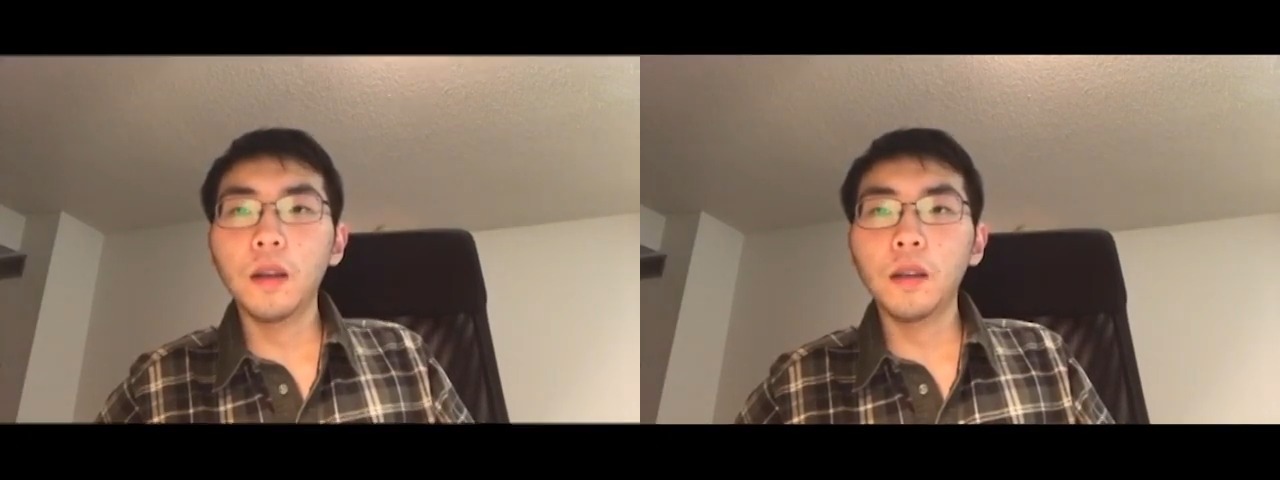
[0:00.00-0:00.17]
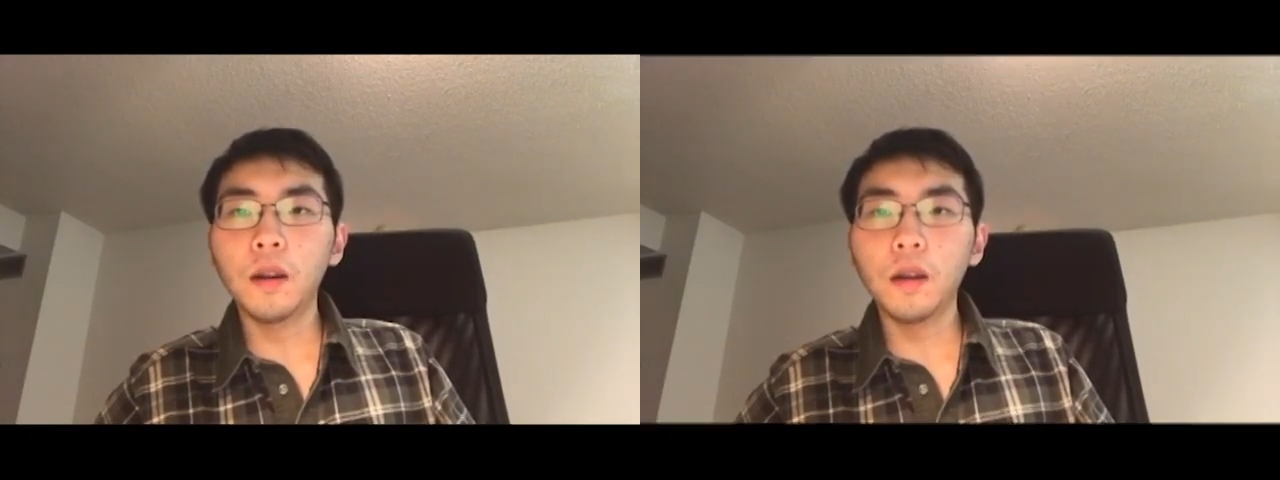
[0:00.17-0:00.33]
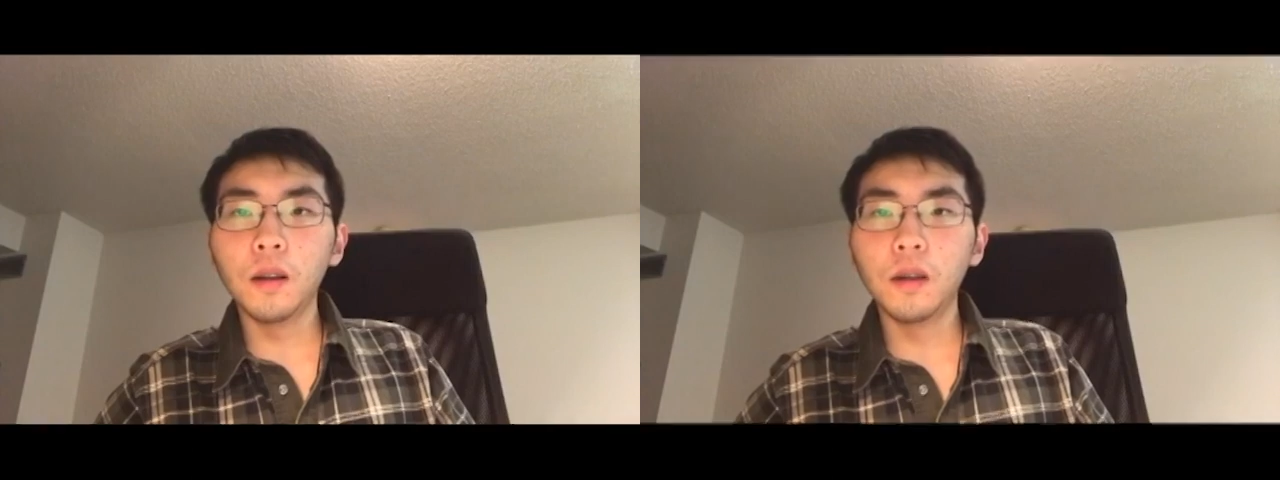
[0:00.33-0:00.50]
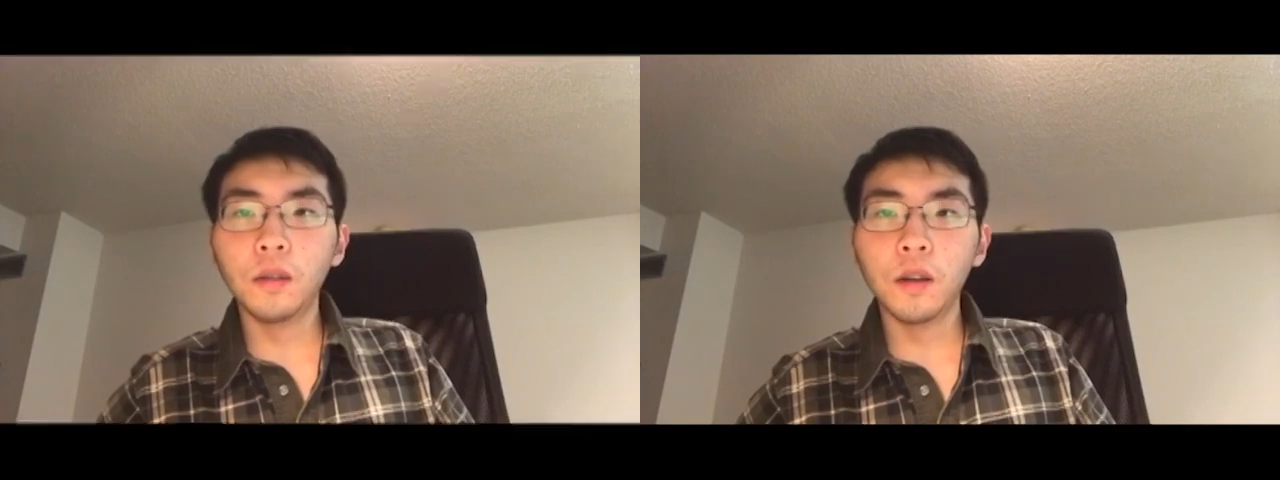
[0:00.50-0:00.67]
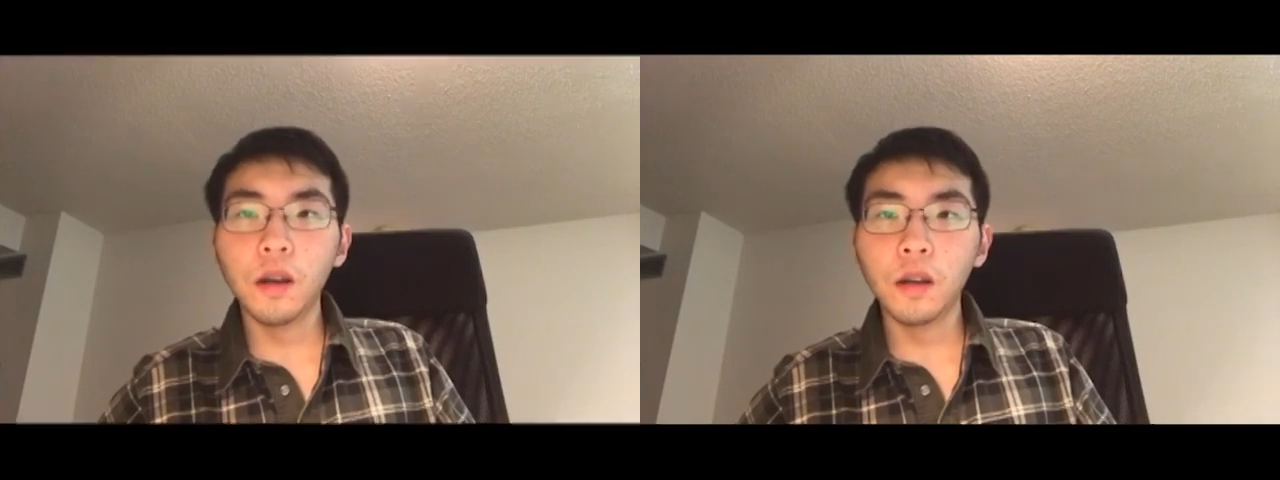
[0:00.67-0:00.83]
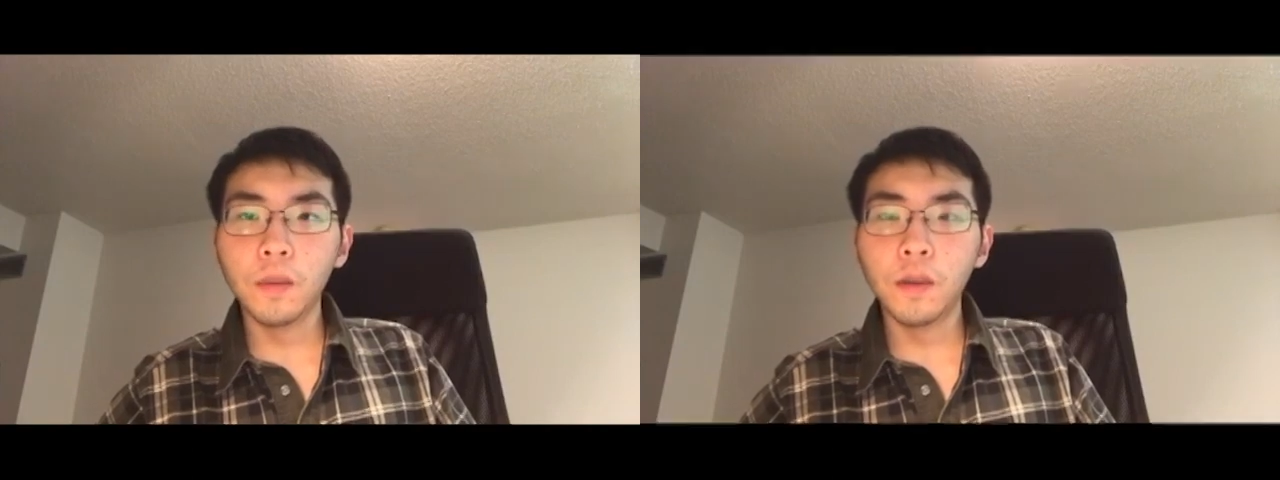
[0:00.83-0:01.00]
The article
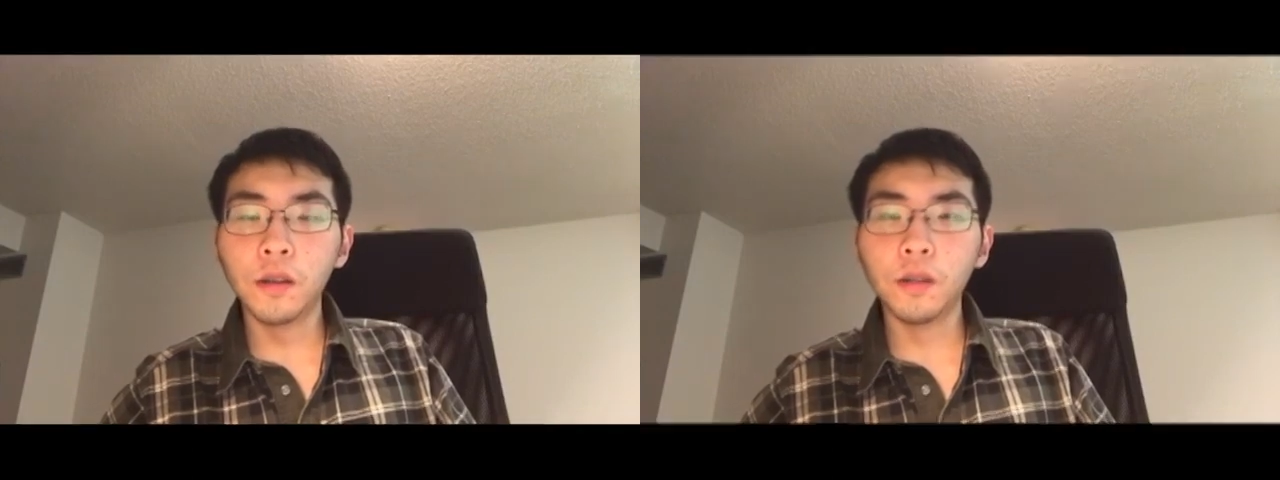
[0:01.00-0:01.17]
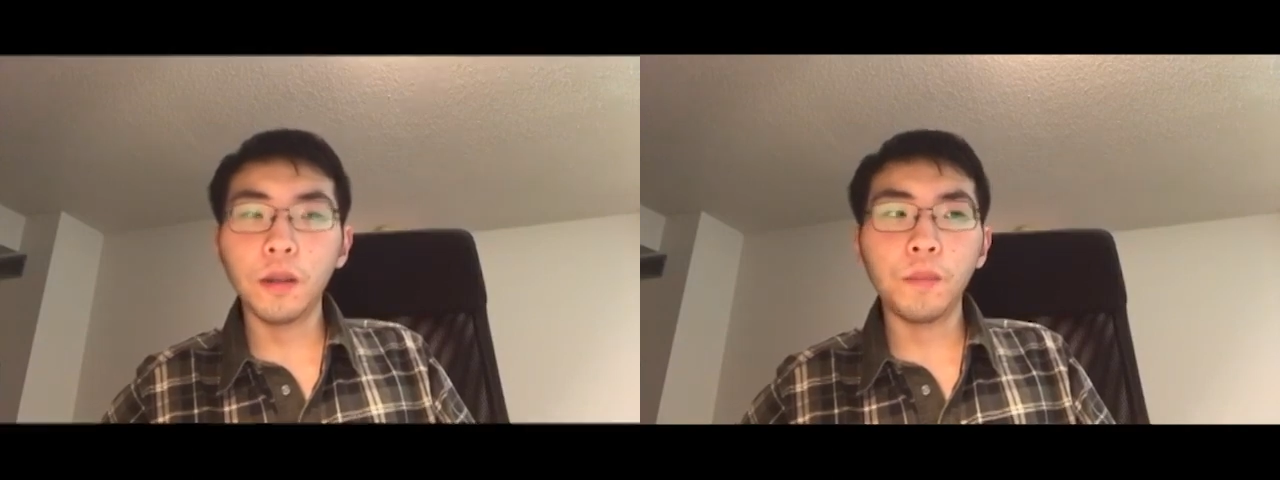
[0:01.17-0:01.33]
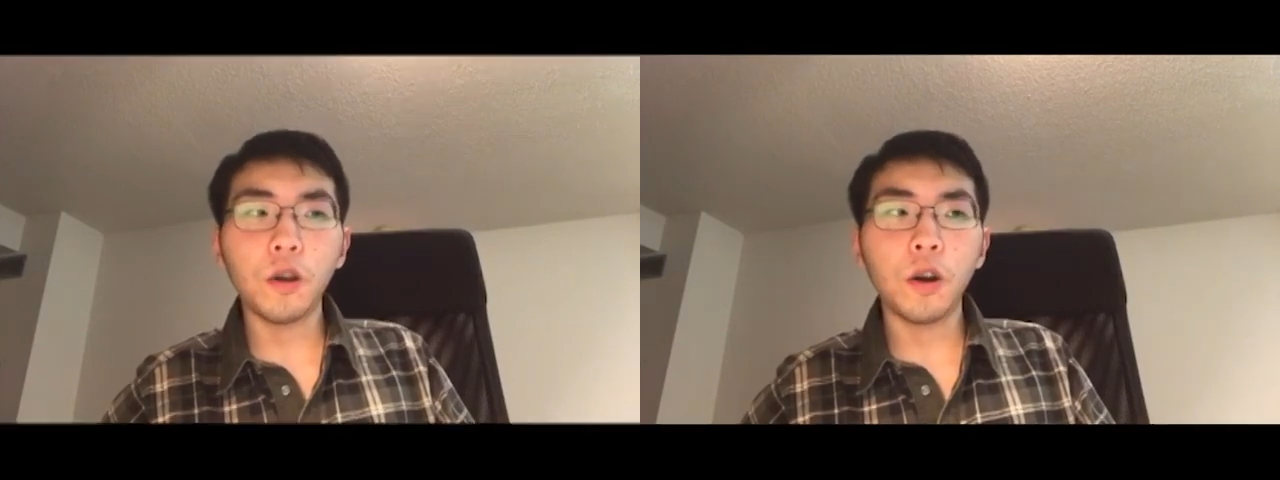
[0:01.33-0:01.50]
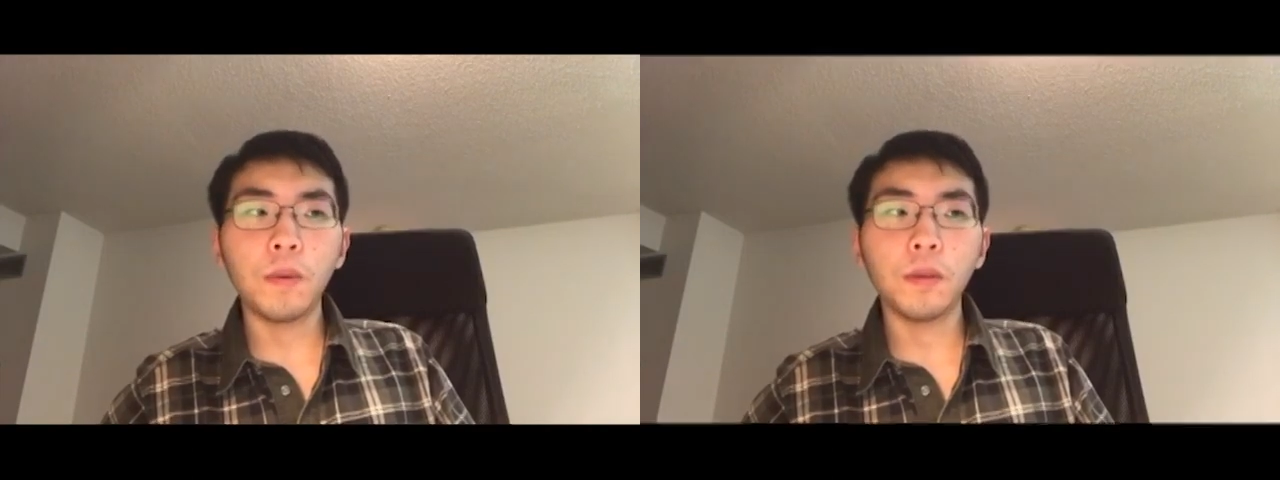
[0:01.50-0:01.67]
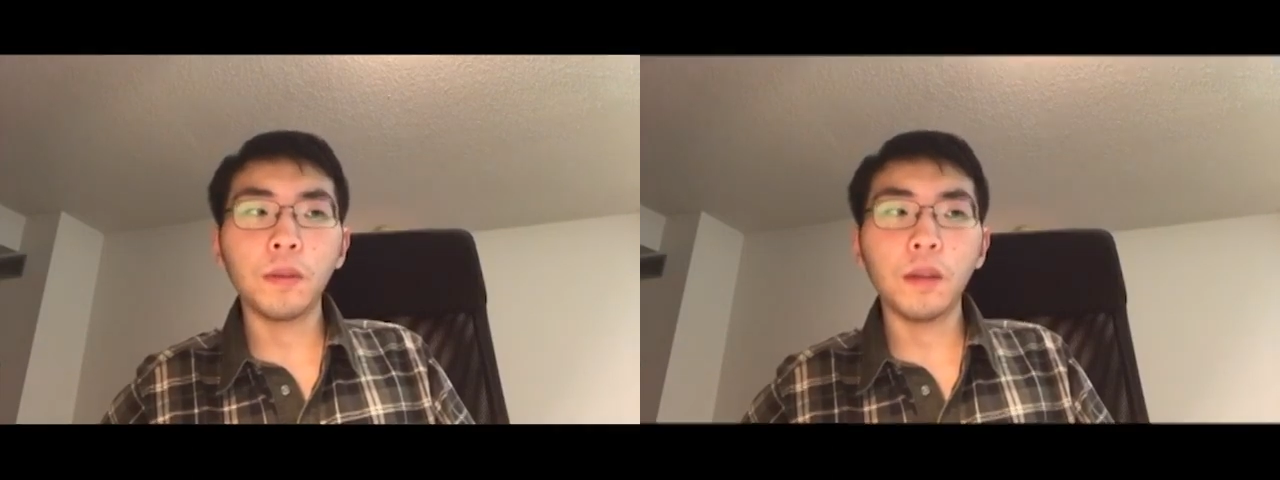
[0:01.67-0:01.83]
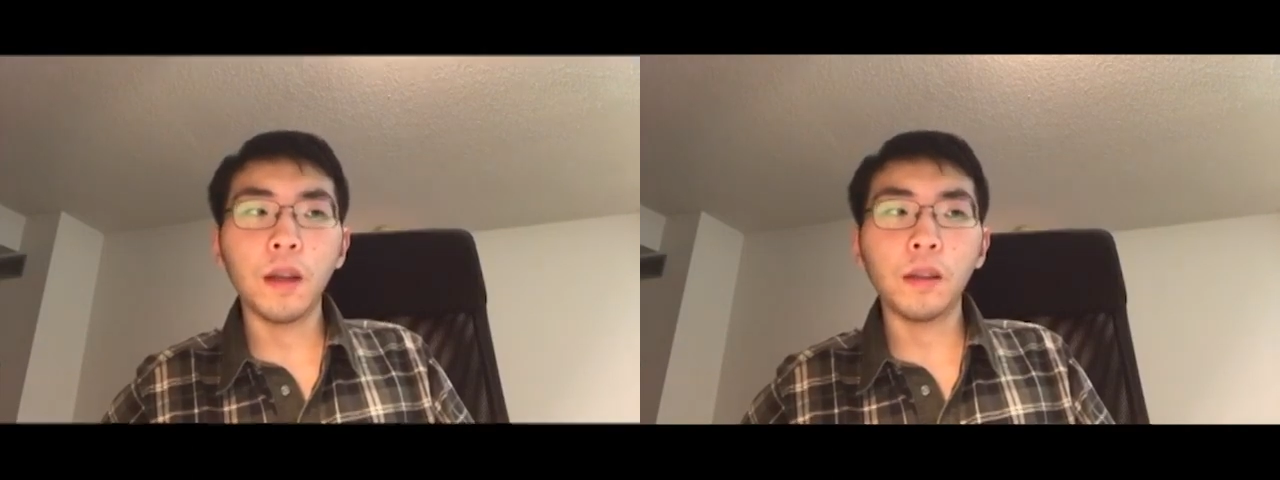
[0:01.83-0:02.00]
talking about some
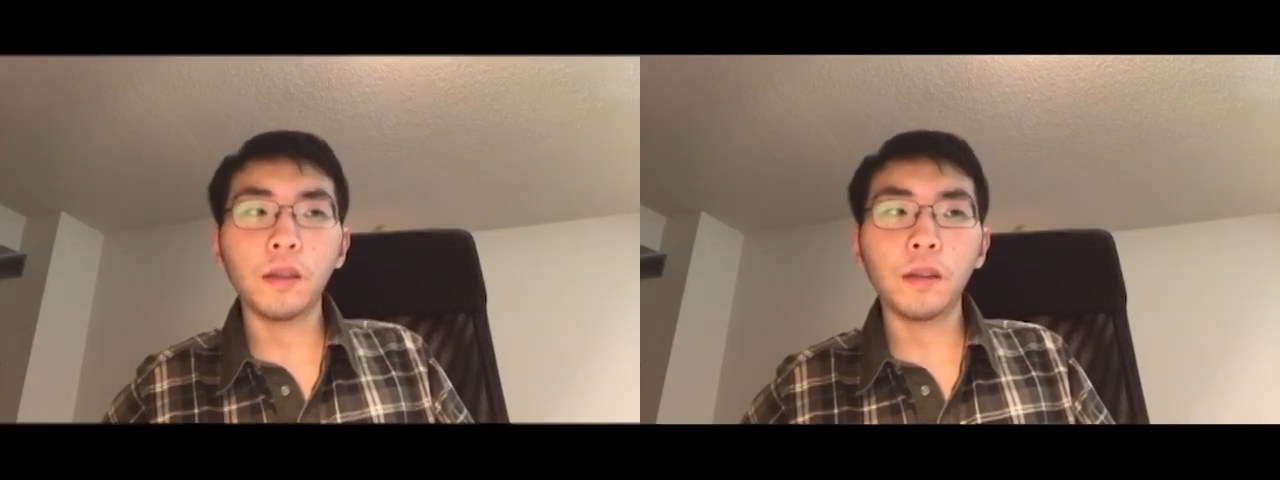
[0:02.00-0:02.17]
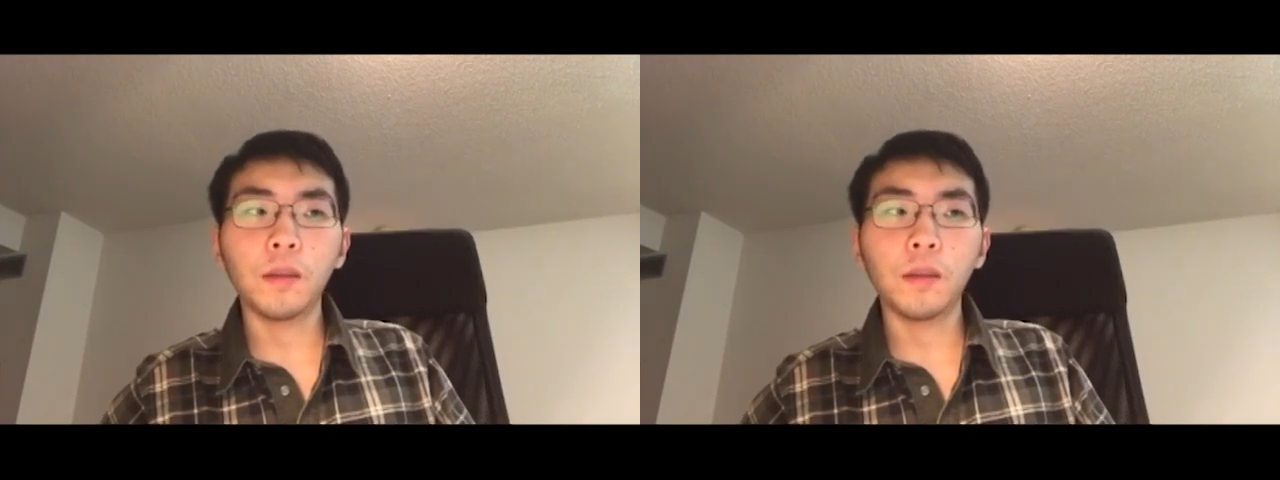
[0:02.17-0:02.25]
problems that